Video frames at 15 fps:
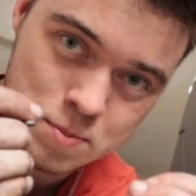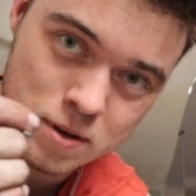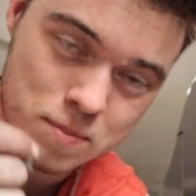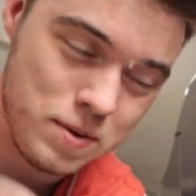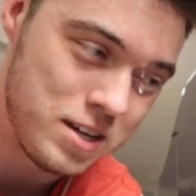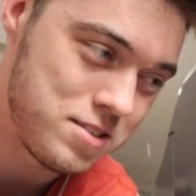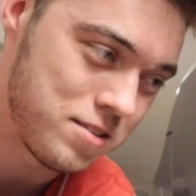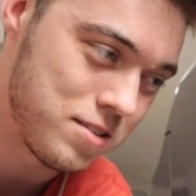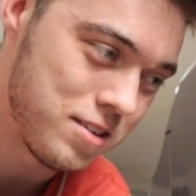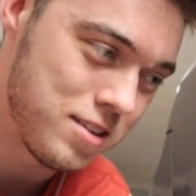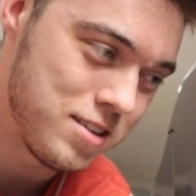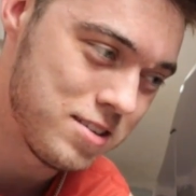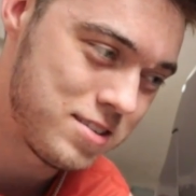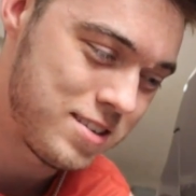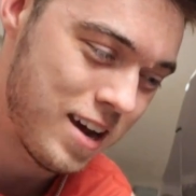but basically
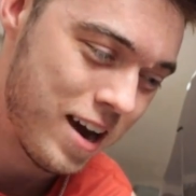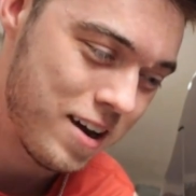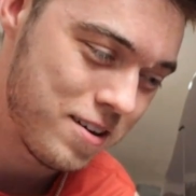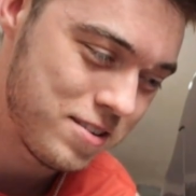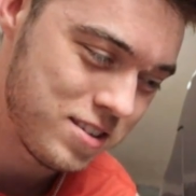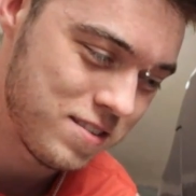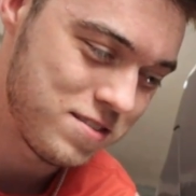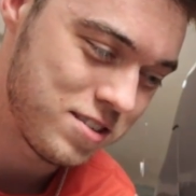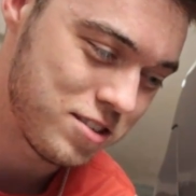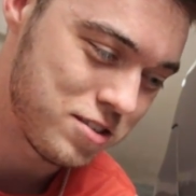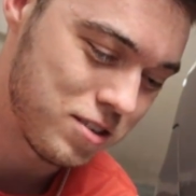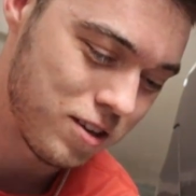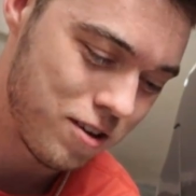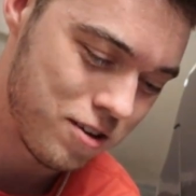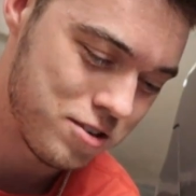these tires have such a
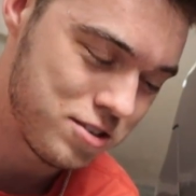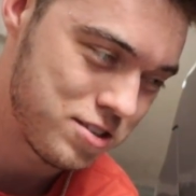large